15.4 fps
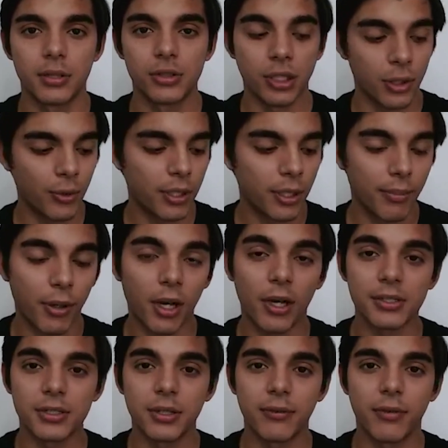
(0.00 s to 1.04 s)
generate a
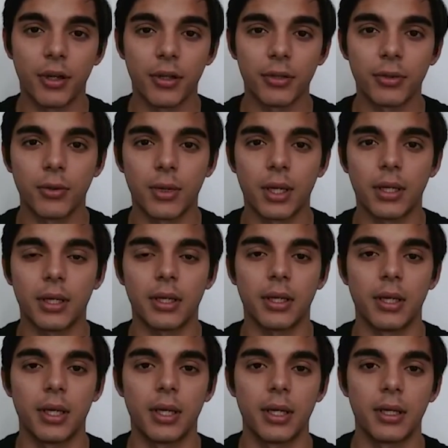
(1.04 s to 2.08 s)
positive
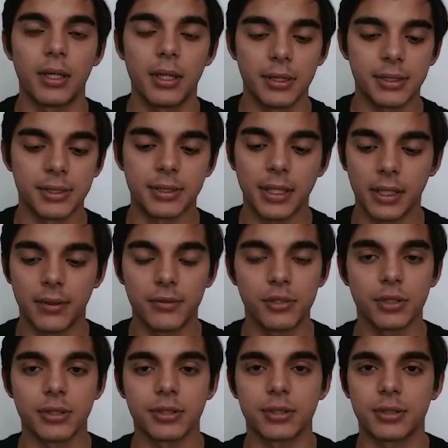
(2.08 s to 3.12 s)
ROI, instead of
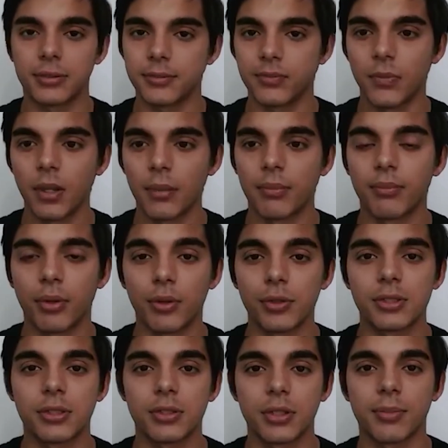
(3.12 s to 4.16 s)
just
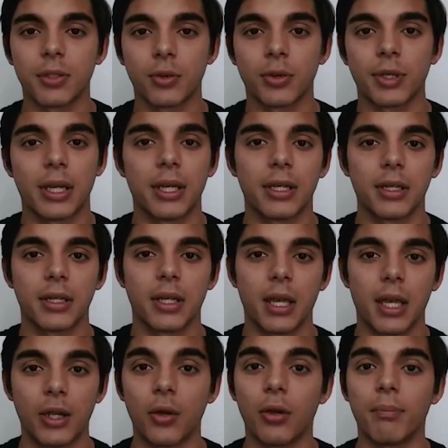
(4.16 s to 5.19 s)
posting something
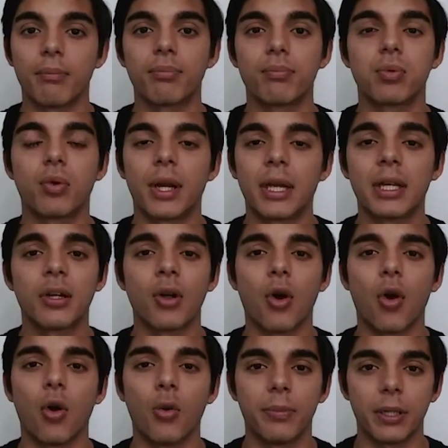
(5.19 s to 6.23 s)
organic and praying and
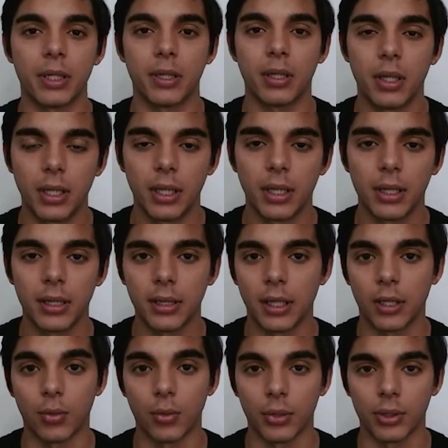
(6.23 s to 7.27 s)
hoping
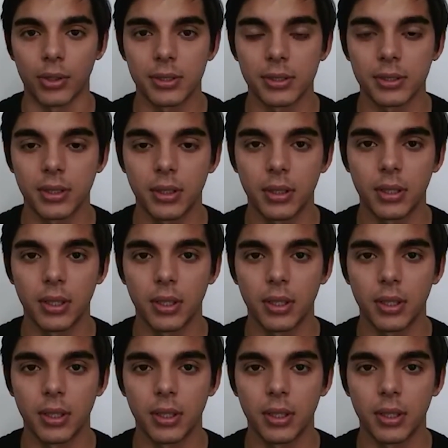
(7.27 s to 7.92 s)
that it works.